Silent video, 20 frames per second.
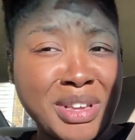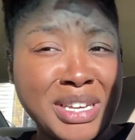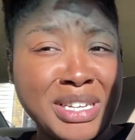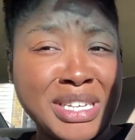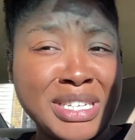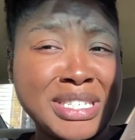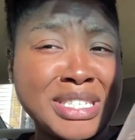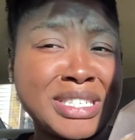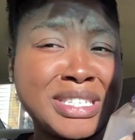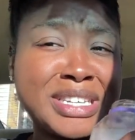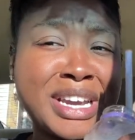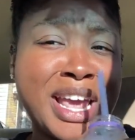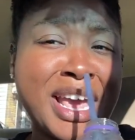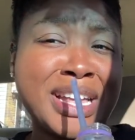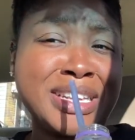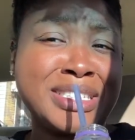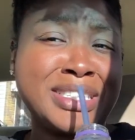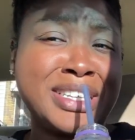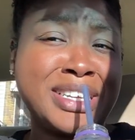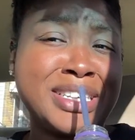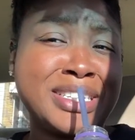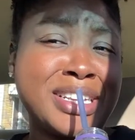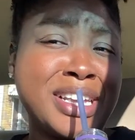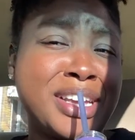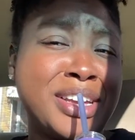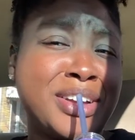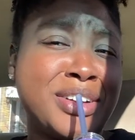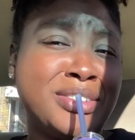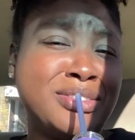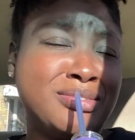This is nasty as
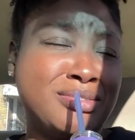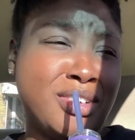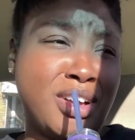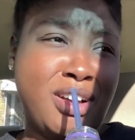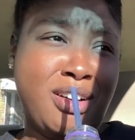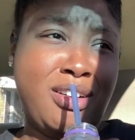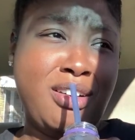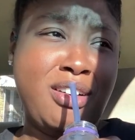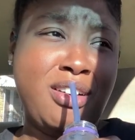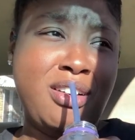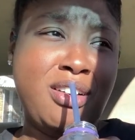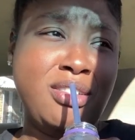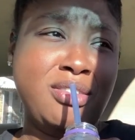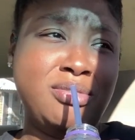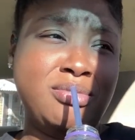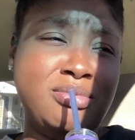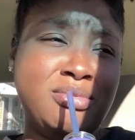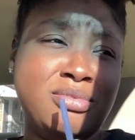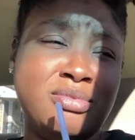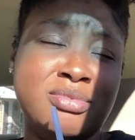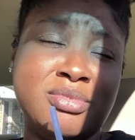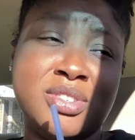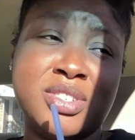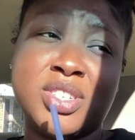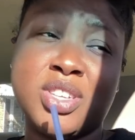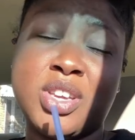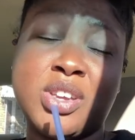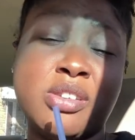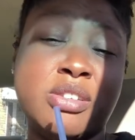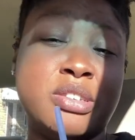hell.
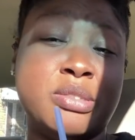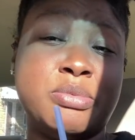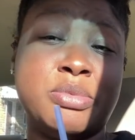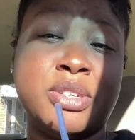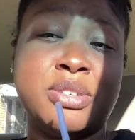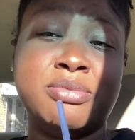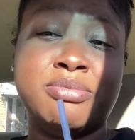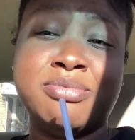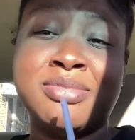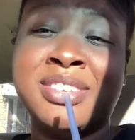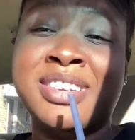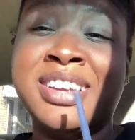Excuse me. Morning,